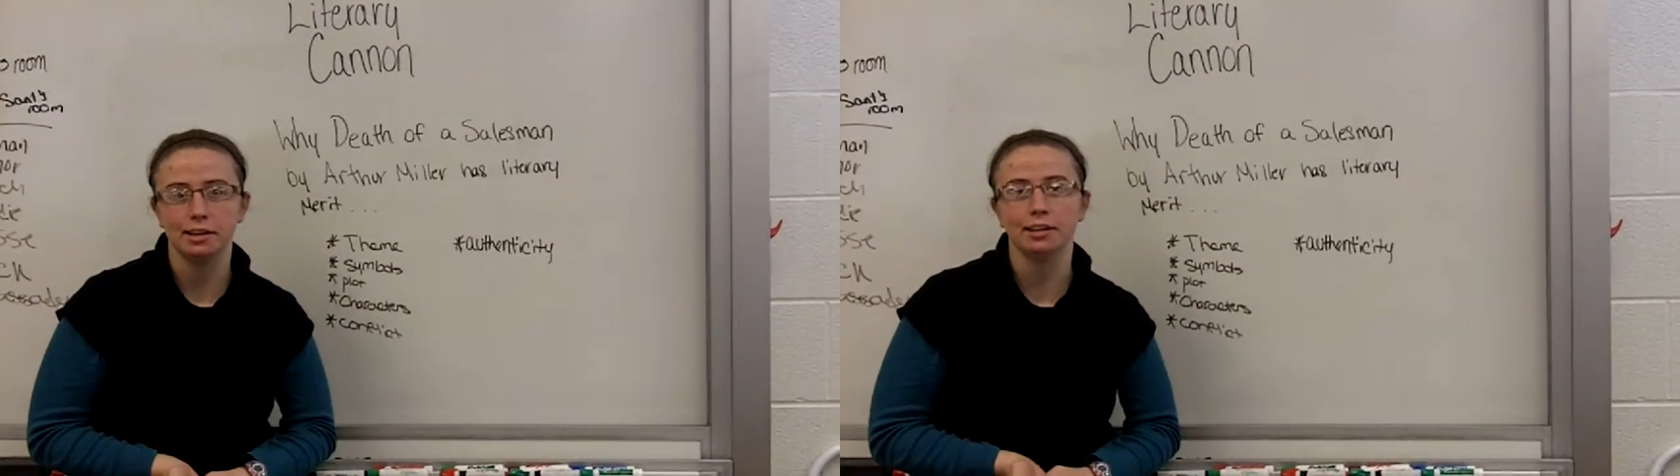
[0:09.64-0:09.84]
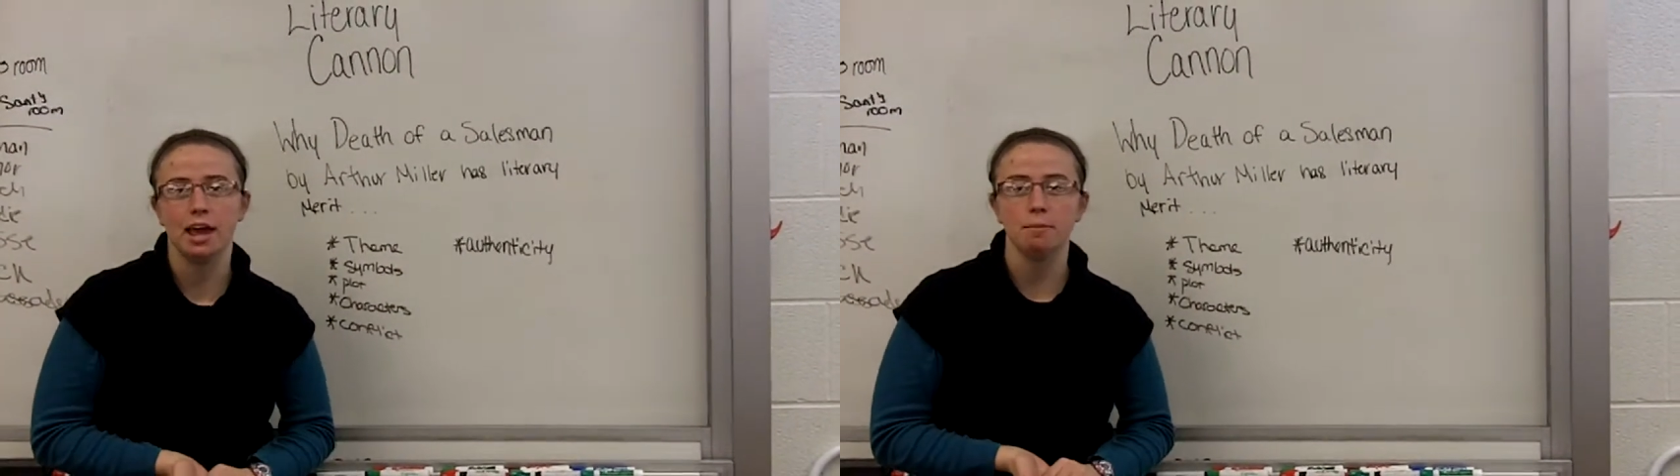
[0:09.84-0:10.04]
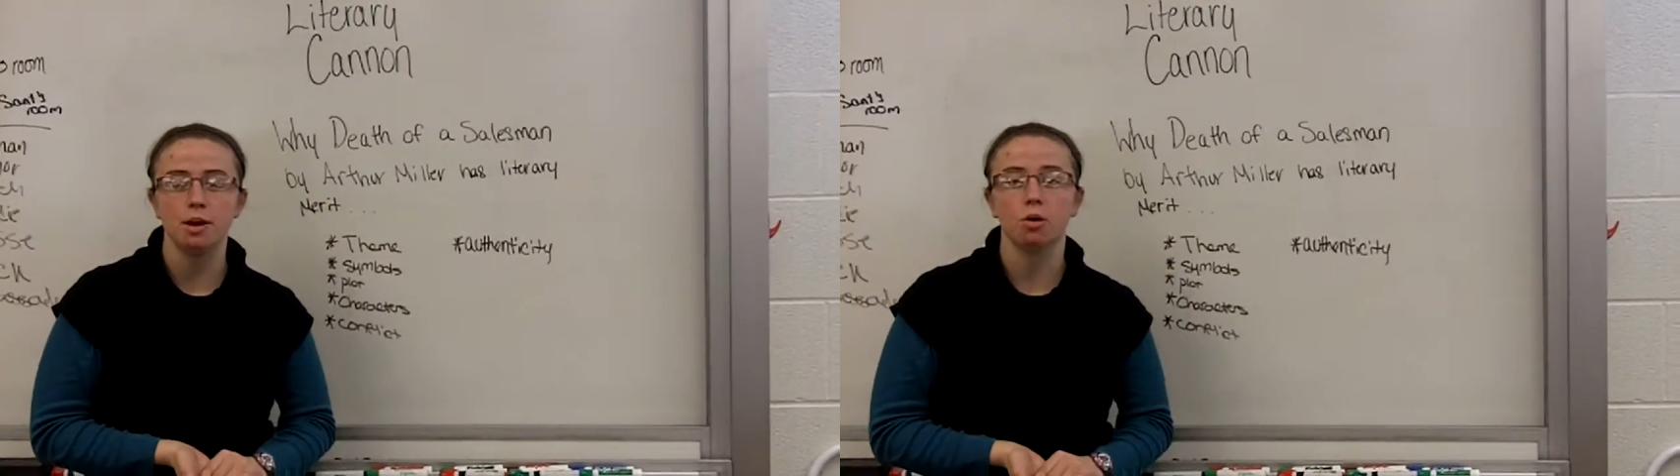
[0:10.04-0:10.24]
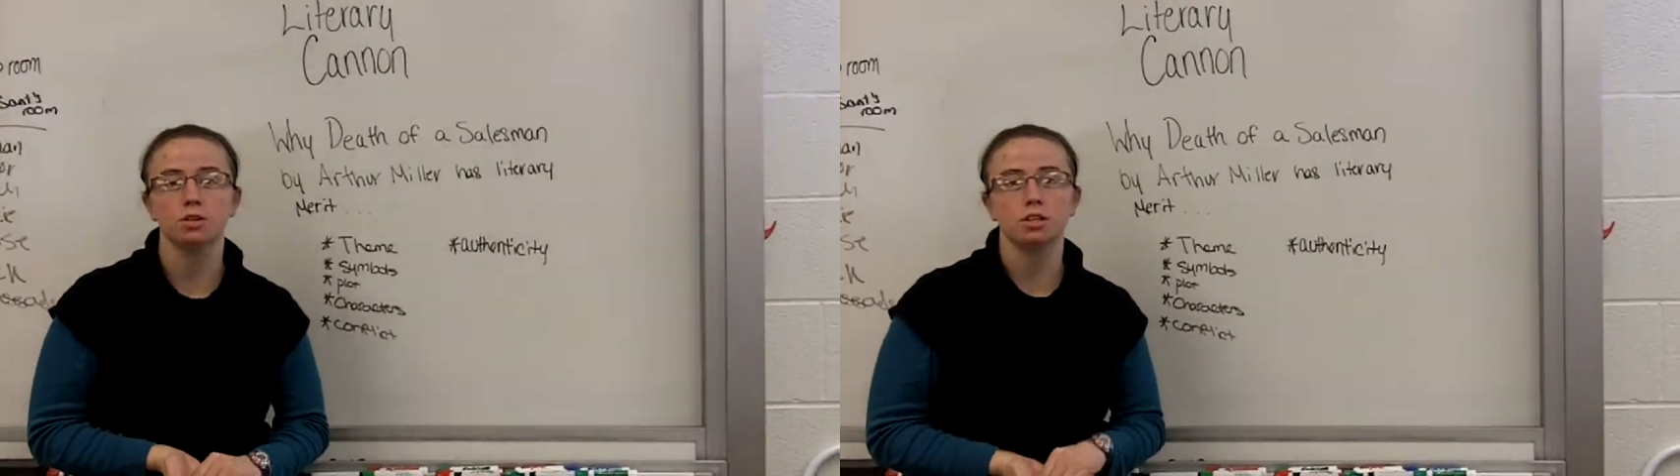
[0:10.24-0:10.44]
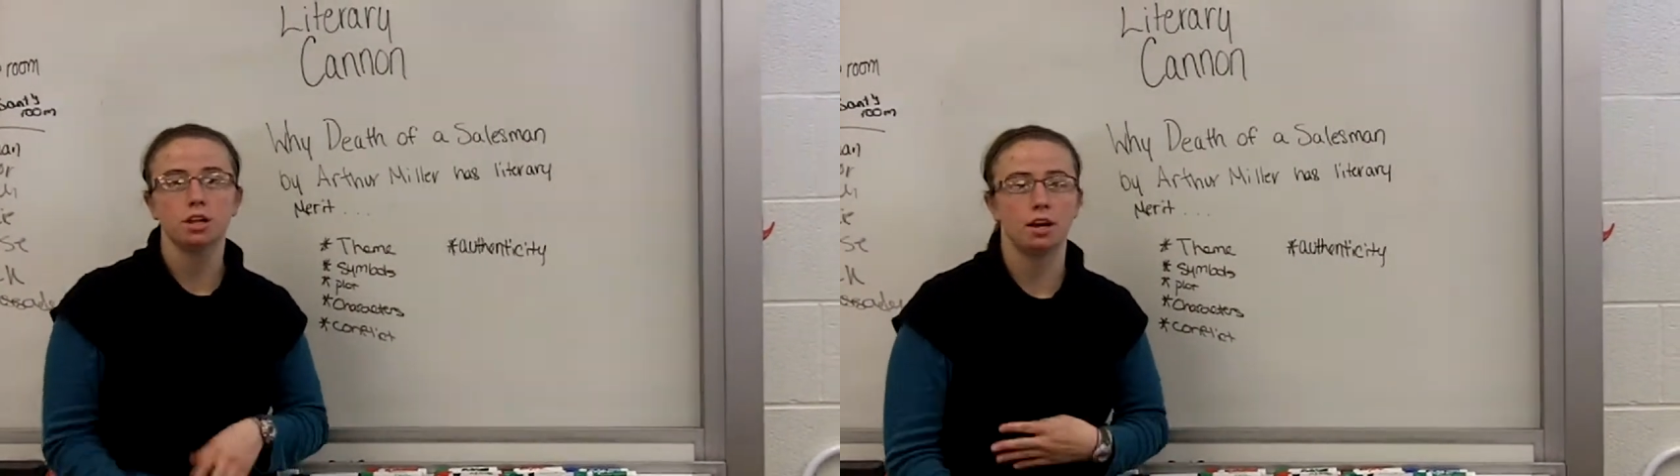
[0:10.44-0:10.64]
in AP
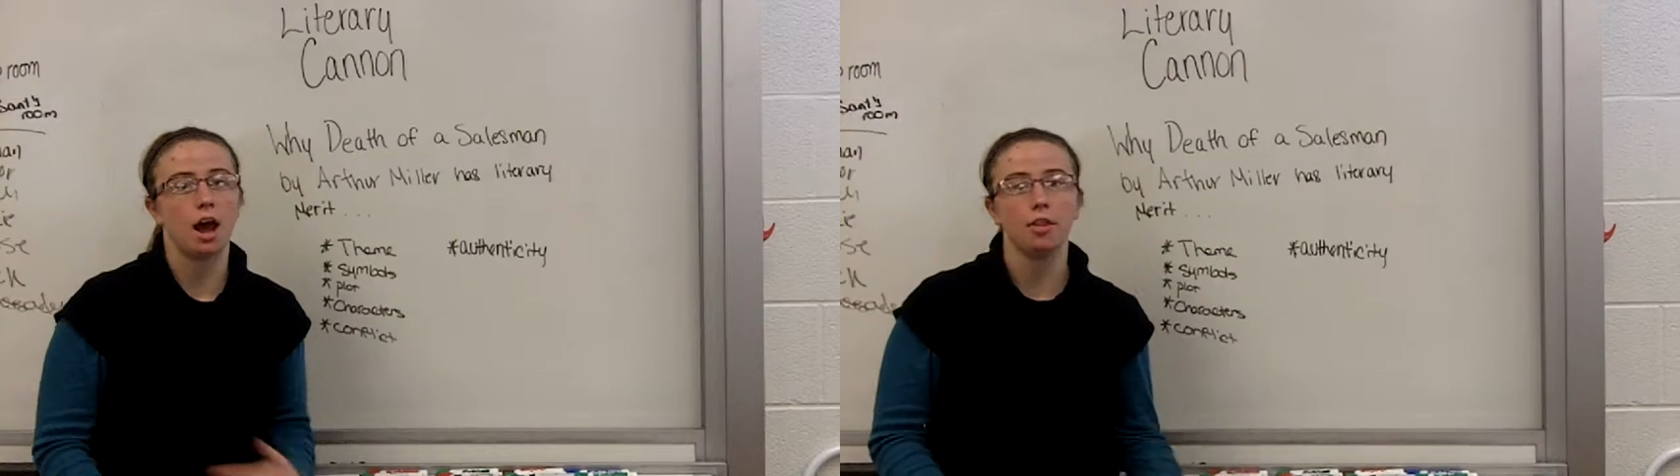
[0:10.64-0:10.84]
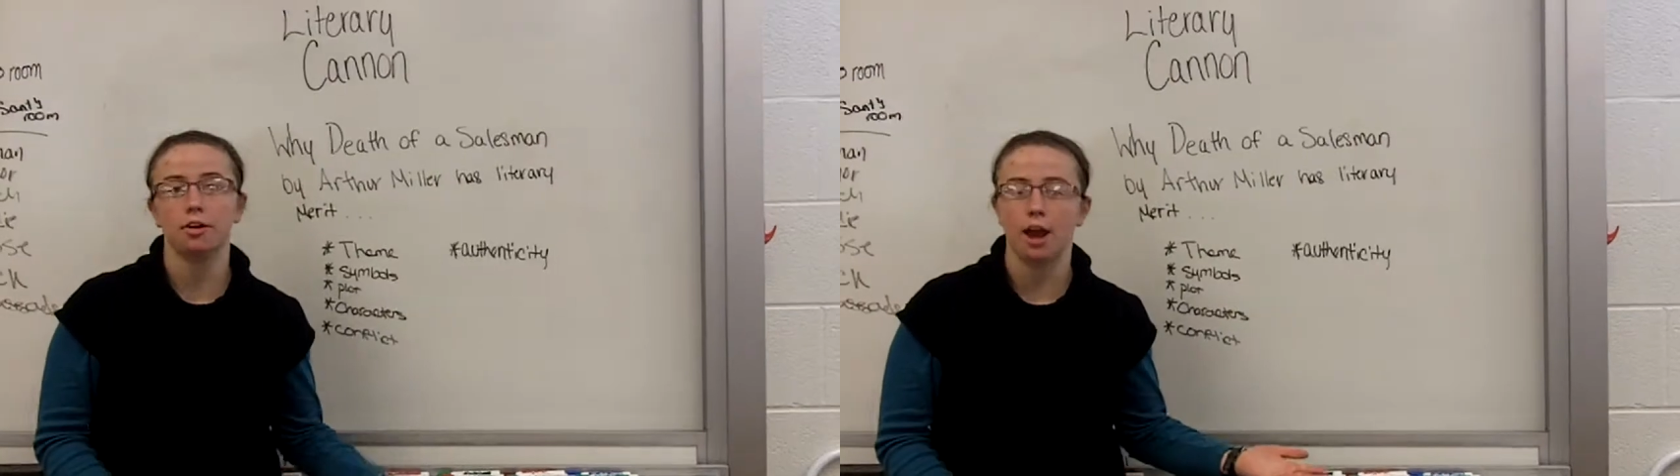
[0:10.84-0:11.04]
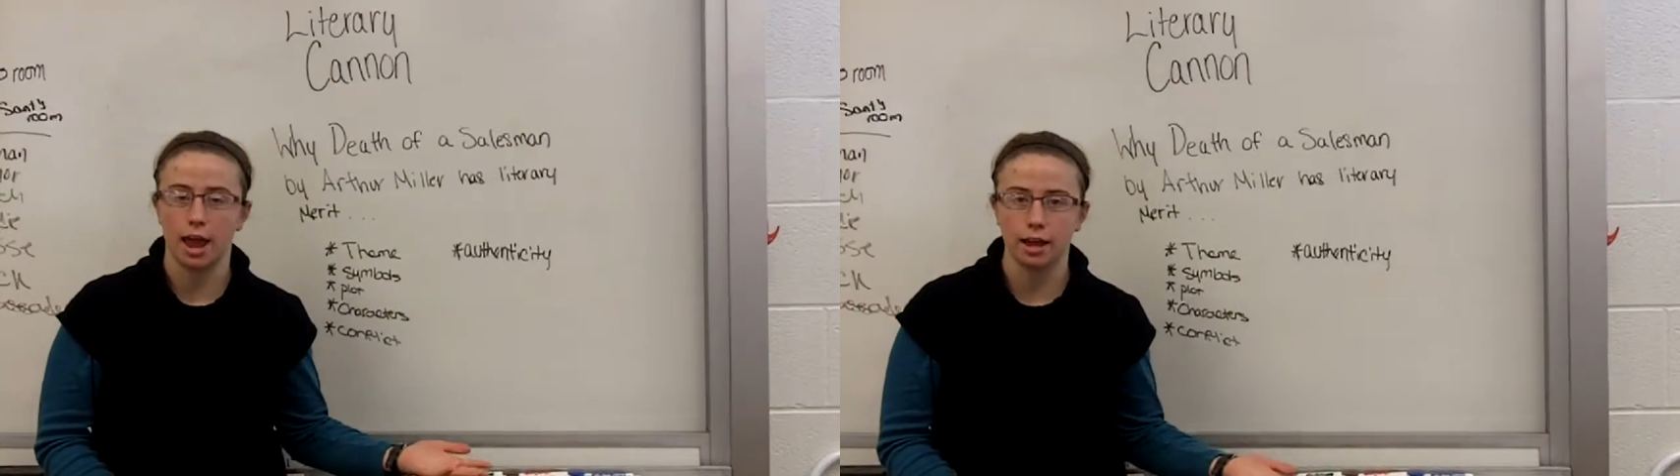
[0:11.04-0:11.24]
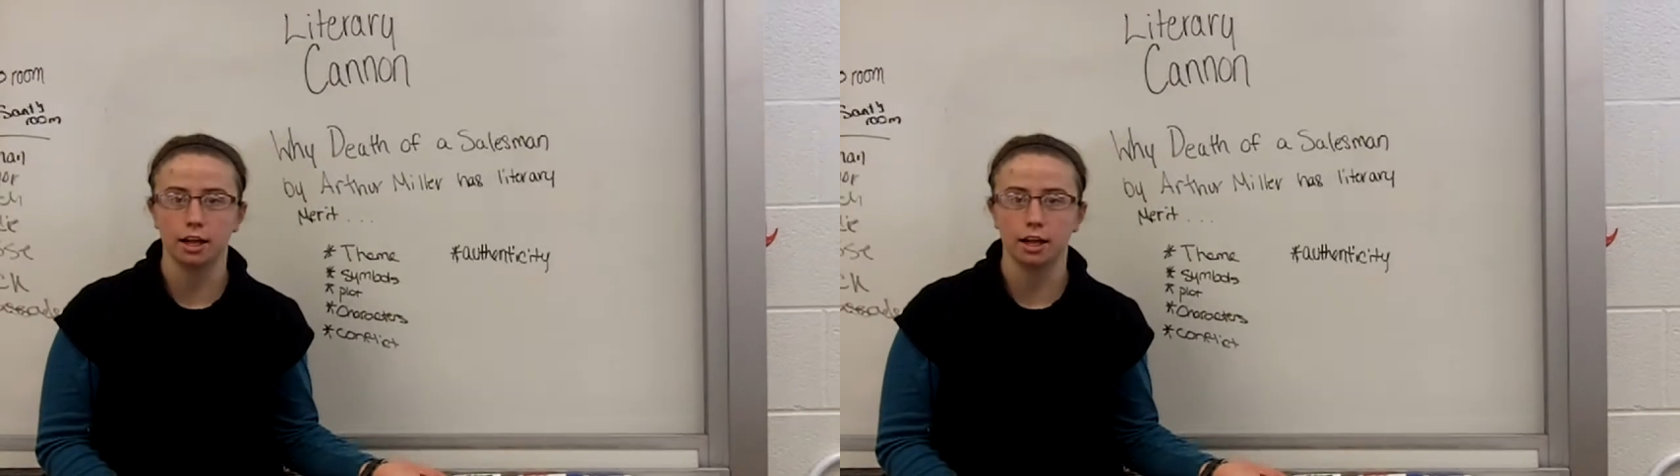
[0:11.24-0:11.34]
courses and other